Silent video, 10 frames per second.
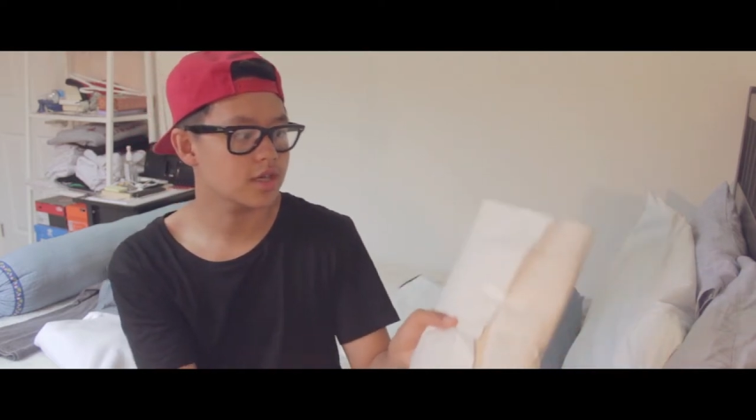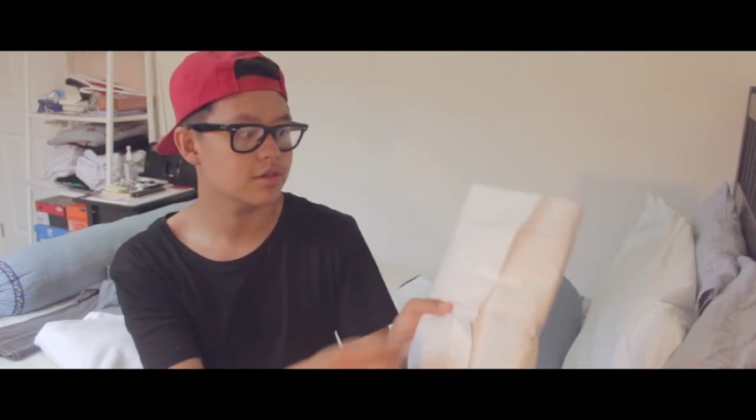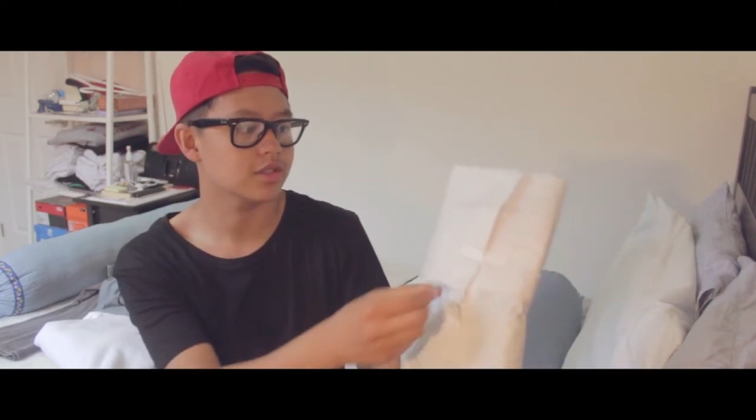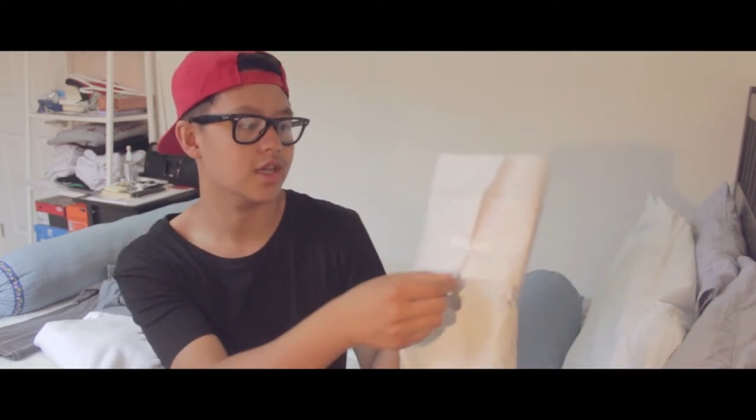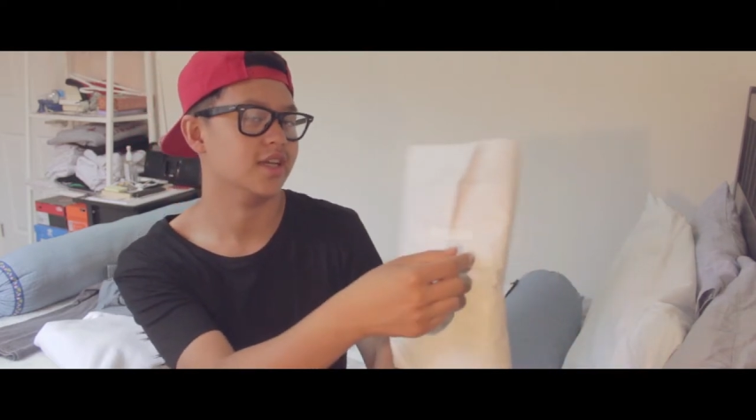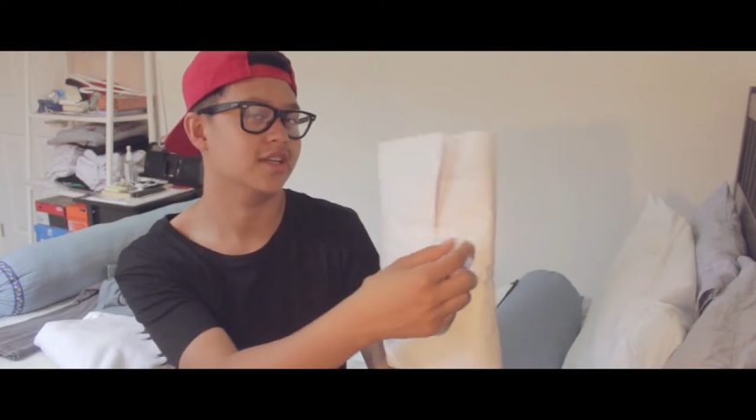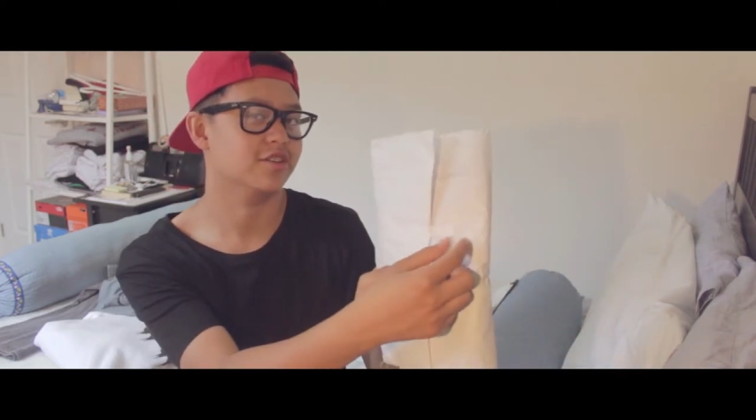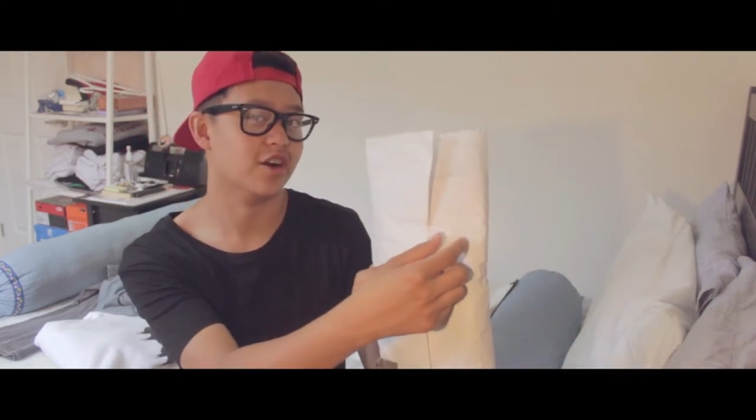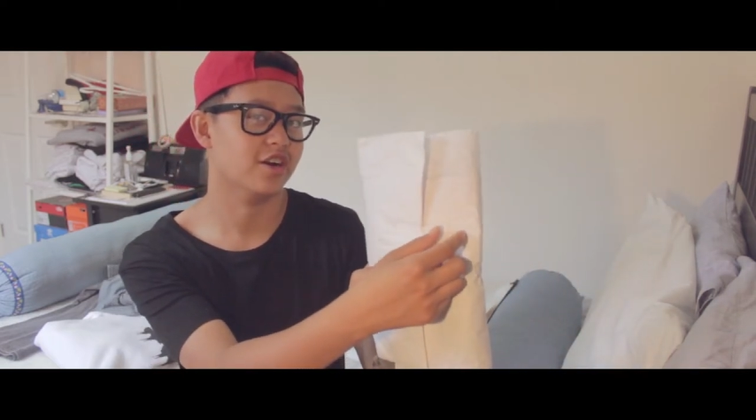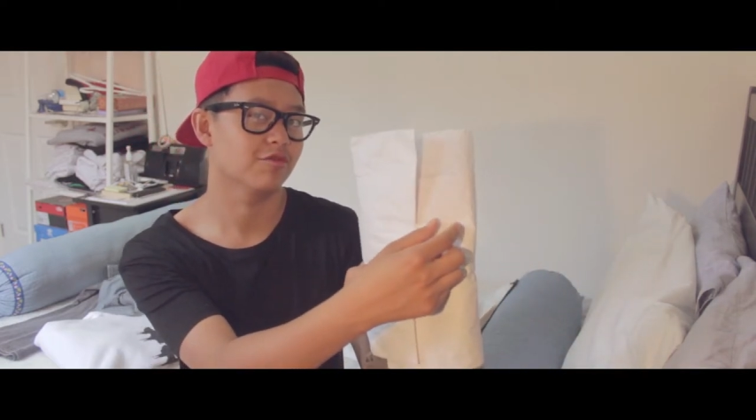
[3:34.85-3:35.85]
he was like
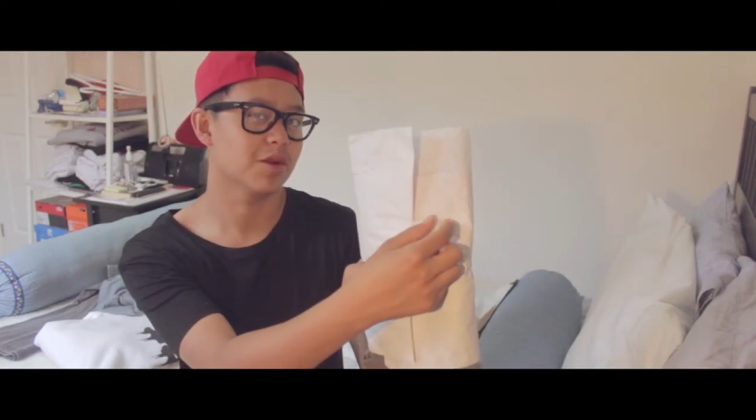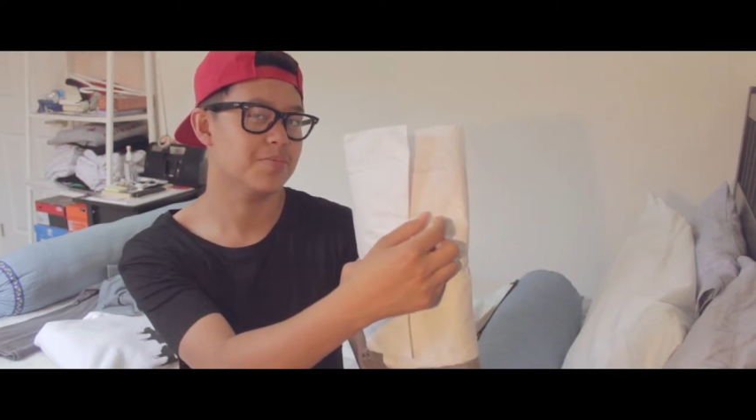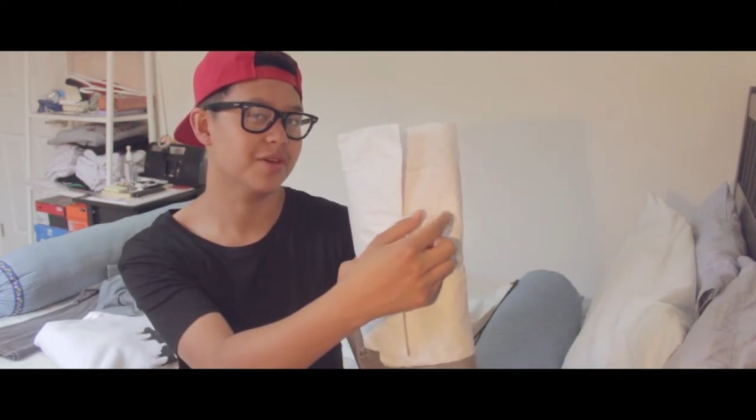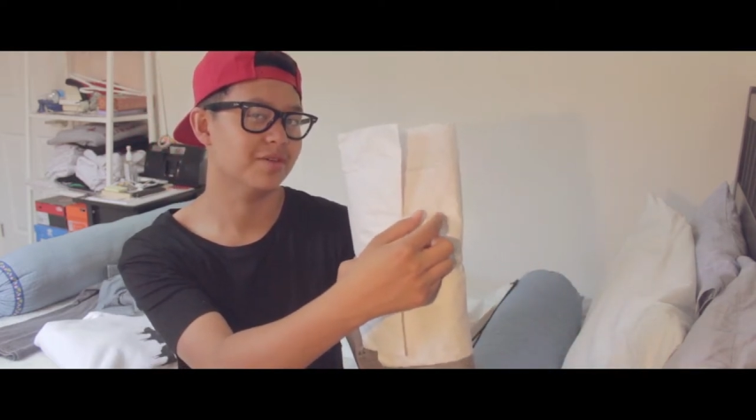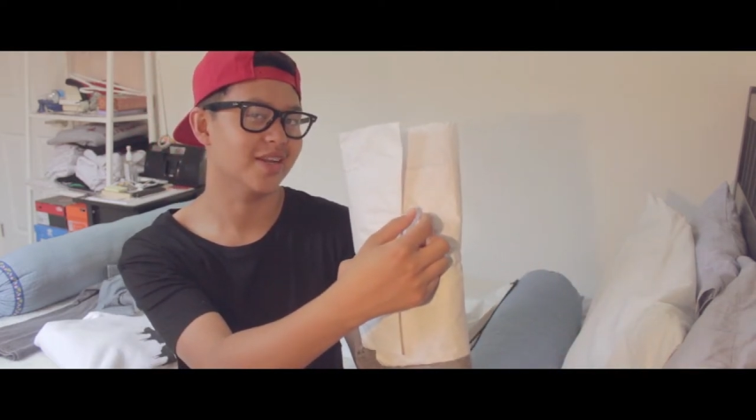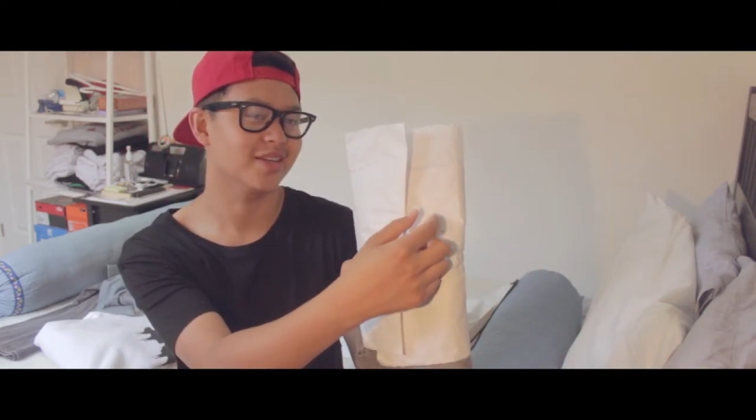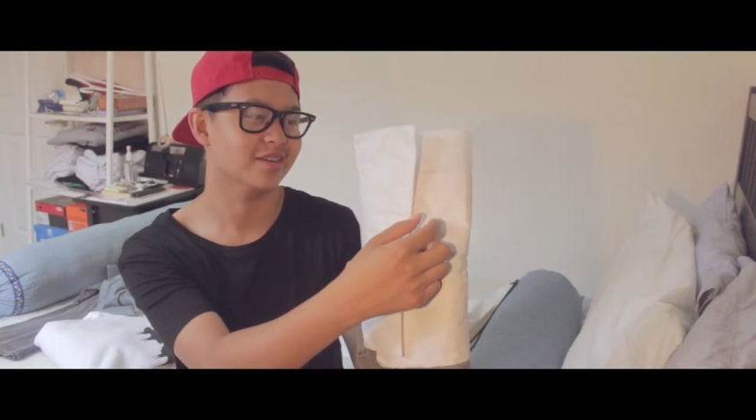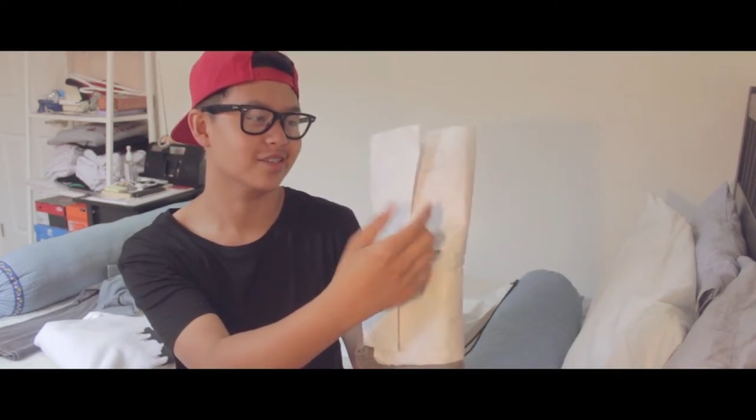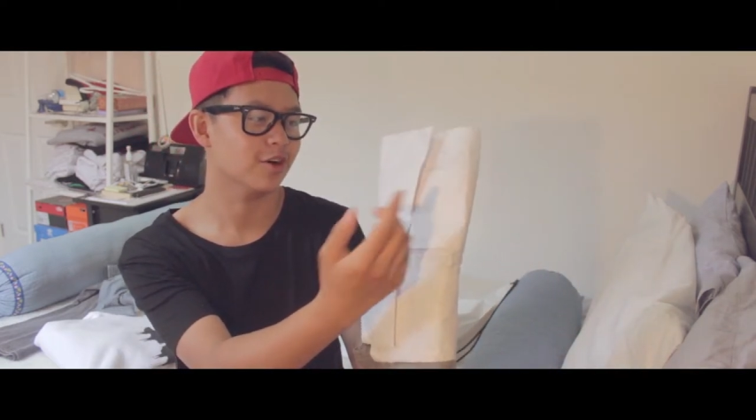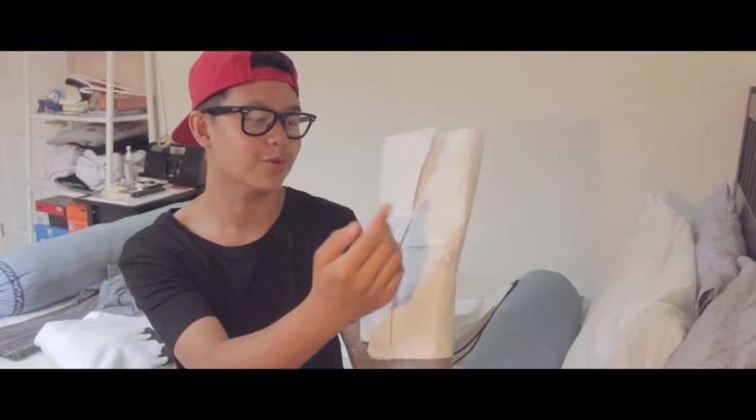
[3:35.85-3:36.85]
trying to rip it right
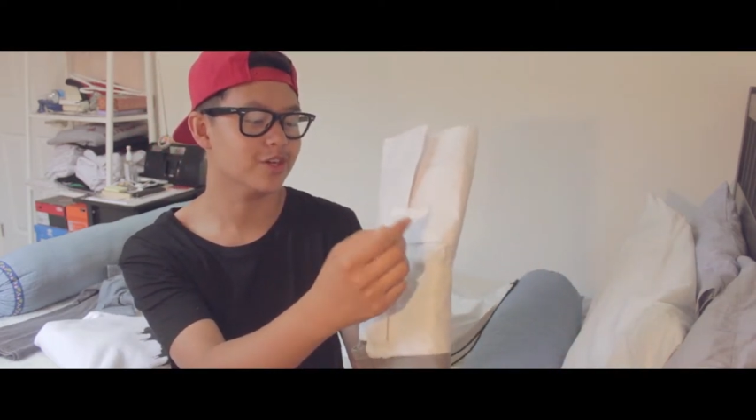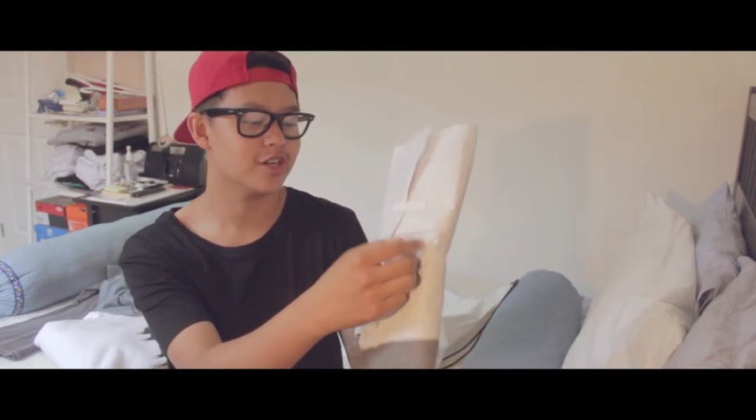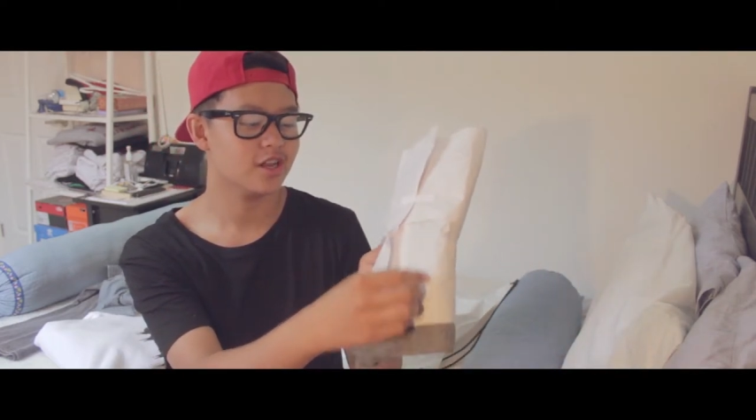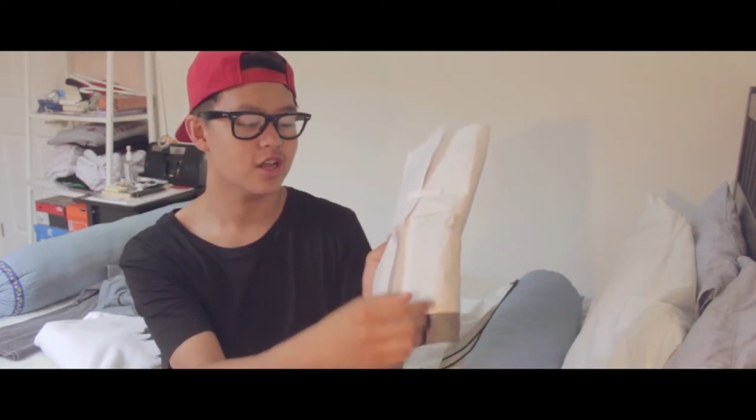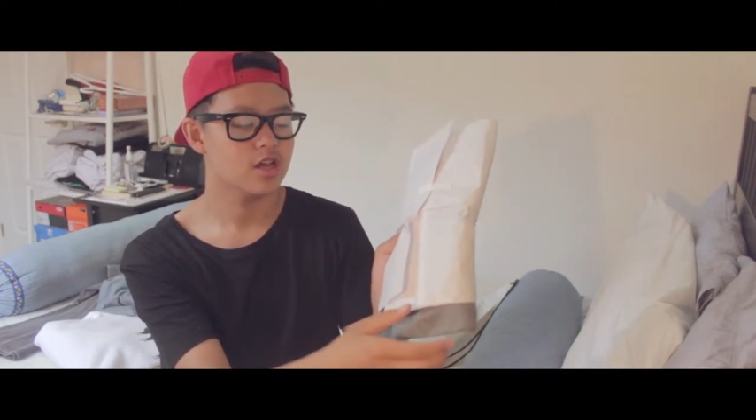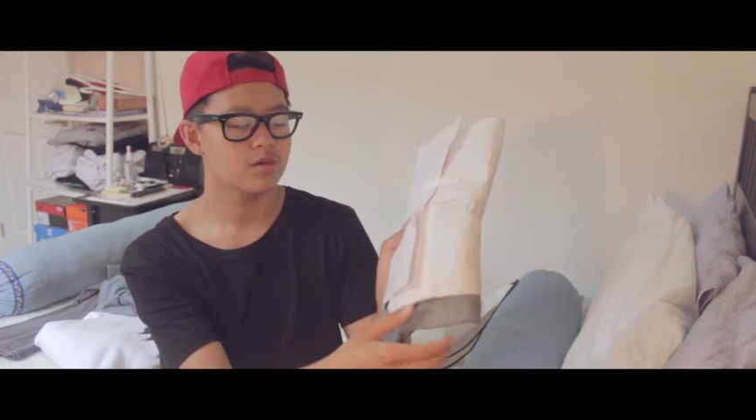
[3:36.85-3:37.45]
here to open it,